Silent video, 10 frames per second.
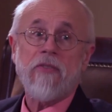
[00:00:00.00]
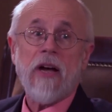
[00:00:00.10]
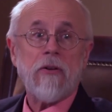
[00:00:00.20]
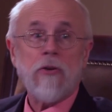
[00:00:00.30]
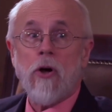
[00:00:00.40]
are
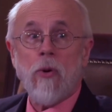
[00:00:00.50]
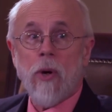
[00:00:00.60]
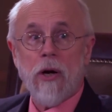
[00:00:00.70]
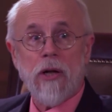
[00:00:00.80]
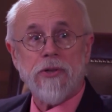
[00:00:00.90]
found
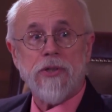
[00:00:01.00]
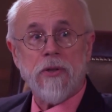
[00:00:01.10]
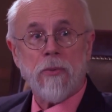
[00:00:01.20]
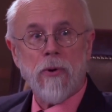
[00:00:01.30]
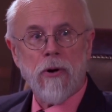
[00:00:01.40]
nowhere else
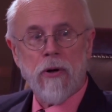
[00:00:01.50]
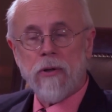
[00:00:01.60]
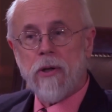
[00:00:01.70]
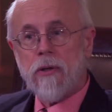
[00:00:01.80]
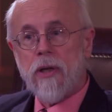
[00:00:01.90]
in the
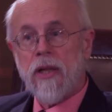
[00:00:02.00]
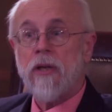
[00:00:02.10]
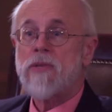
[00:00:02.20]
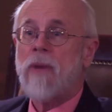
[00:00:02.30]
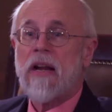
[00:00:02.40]
world. And
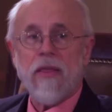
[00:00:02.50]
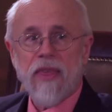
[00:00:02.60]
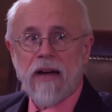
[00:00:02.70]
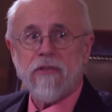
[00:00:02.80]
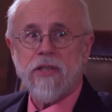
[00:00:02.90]
there's about
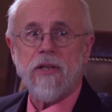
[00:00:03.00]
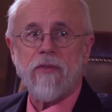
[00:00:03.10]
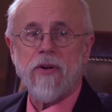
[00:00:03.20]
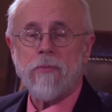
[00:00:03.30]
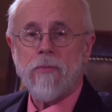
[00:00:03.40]
1,000
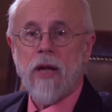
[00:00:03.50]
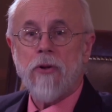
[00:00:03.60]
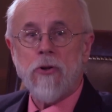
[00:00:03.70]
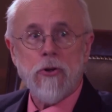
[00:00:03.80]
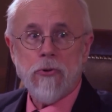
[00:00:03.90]
of them,
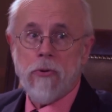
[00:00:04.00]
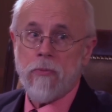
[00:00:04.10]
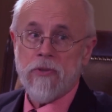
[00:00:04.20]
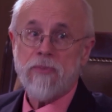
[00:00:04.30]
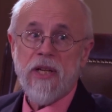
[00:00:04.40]
new
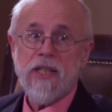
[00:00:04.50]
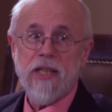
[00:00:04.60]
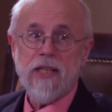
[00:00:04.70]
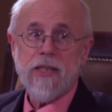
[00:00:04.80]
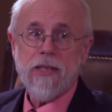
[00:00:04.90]

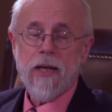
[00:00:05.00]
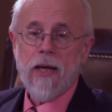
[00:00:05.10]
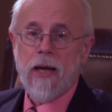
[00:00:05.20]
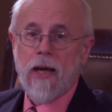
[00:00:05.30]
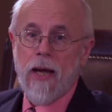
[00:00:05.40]
species,
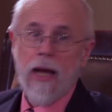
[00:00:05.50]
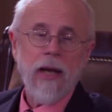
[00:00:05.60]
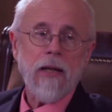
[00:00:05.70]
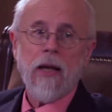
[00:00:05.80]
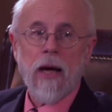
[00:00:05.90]

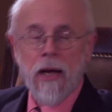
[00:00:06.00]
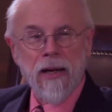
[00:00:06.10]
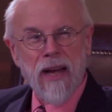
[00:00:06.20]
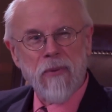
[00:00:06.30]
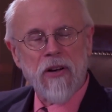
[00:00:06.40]
and a
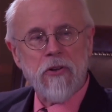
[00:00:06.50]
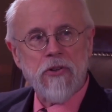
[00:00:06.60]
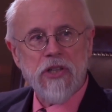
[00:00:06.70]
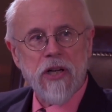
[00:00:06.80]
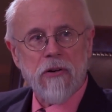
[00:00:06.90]
number of
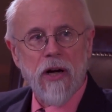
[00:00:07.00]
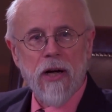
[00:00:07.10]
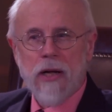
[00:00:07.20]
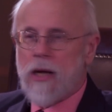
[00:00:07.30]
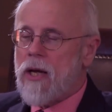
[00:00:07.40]
new
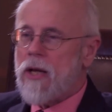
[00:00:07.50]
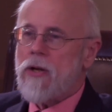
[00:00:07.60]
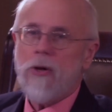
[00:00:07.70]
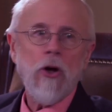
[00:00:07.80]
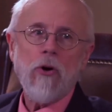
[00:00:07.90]
genera.
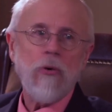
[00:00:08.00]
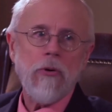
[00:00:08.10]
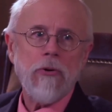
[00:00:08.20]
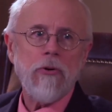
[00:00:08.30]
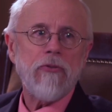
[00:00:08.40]
No
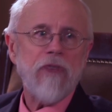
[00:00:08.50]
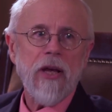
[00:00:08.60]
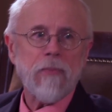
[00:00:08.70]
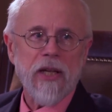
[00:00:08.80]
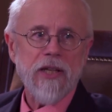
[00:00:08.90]
new
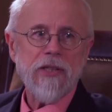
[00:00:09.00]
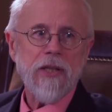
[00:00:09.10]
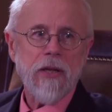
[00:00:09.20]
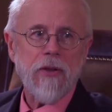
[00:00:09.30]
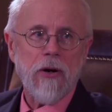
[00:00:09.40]

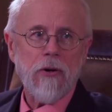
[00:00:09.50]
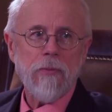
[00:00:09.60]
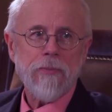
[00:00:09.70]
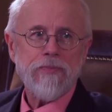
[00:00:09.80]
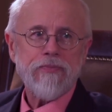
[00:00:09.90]
families,
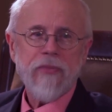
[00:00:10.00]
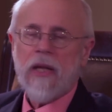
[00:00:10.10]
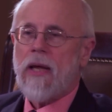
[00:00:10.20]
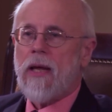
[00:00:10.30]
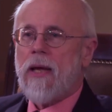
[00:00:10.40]
though.
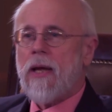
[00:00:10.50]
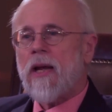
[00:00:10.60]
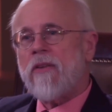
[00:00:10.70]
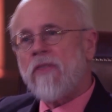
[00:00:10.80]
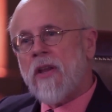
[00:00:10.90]

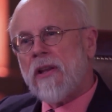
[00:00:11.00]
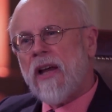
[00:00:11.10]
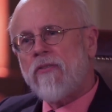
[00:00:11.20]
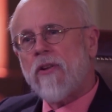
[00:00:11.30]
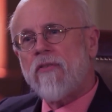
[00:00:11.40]
And the
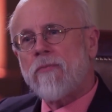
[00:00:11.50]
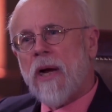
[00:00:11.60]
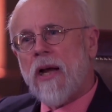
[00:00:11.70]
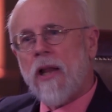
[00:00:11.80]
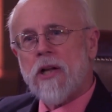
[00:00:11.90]
level of
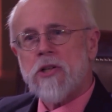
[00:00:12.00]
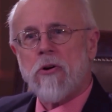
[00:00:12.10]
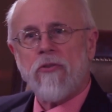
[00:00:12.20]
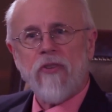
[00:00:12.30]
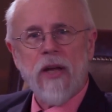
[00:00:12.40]

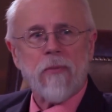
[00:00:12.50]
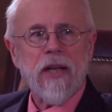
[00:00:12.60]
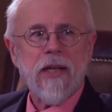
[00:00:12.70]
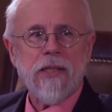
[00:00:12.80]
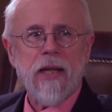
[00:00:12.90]
biological
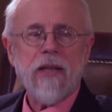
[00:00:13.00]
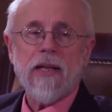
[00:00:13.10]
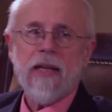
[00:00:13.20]
family is like the